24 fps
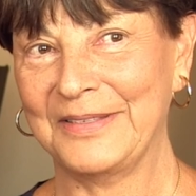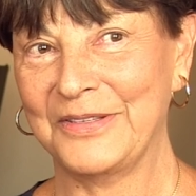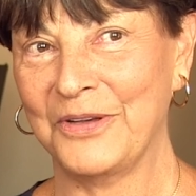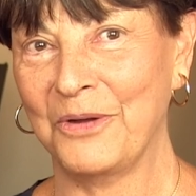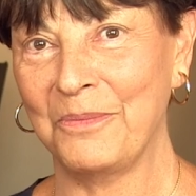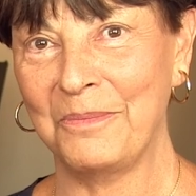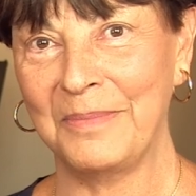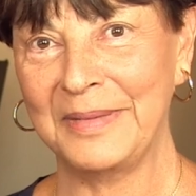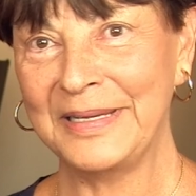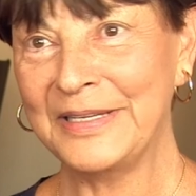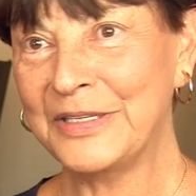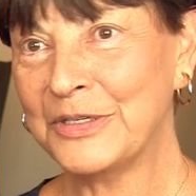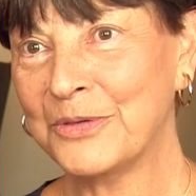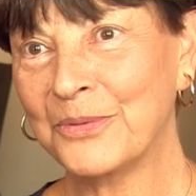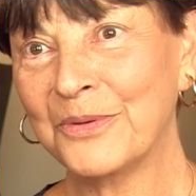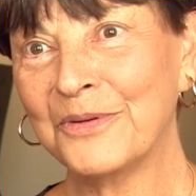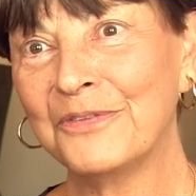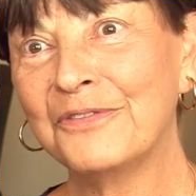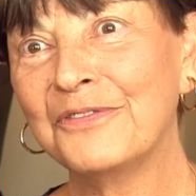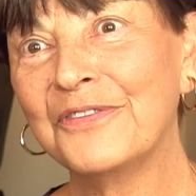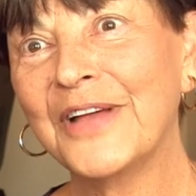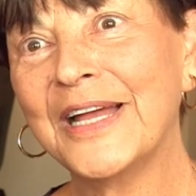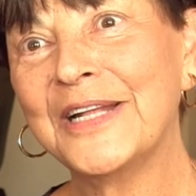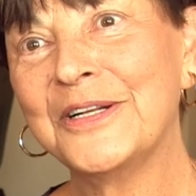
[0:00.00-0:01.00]
I don't mean to
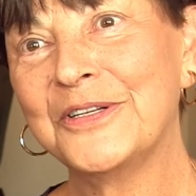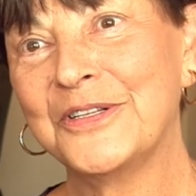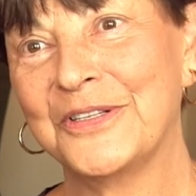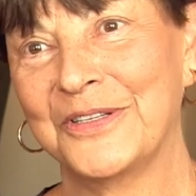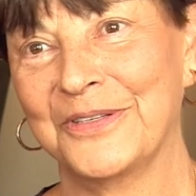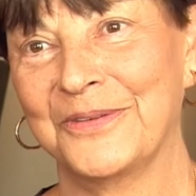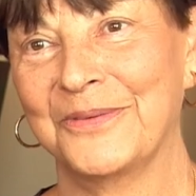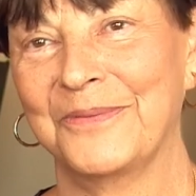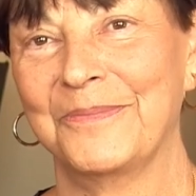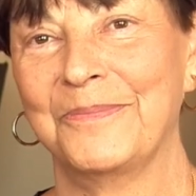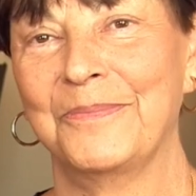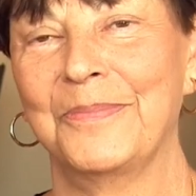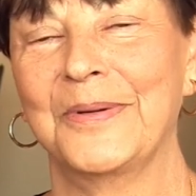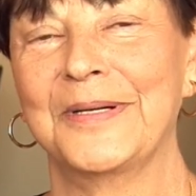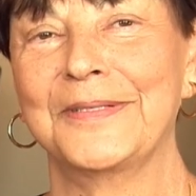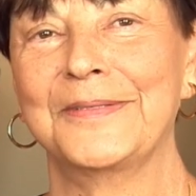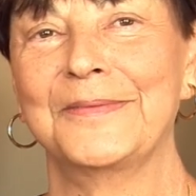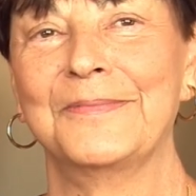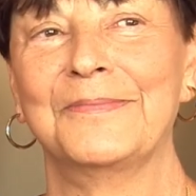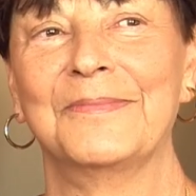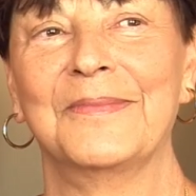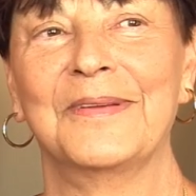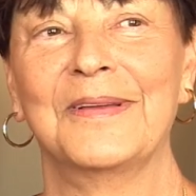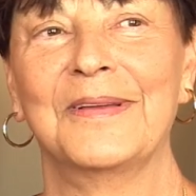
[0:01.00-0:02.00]
offend you,
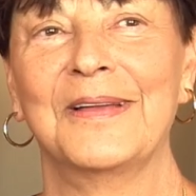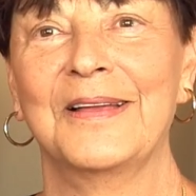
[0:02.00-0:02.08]
but